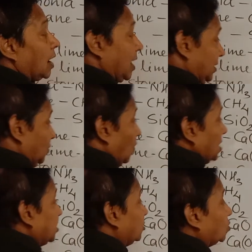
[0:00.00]
And
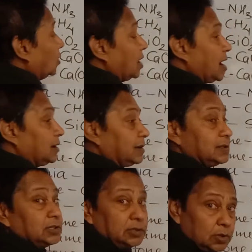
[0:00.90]
washing soda
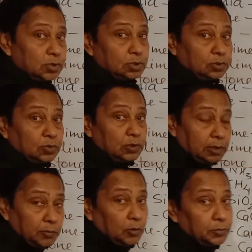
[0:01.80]
is used to
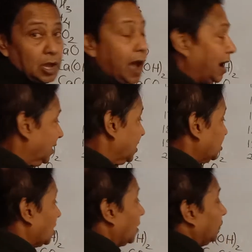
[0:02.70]
remove the
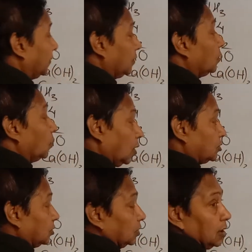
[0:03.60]
hardness of
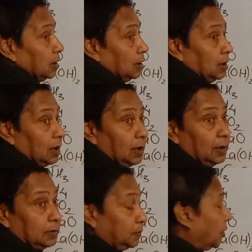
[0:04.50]
water.
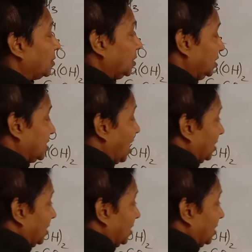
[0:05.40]
Permanent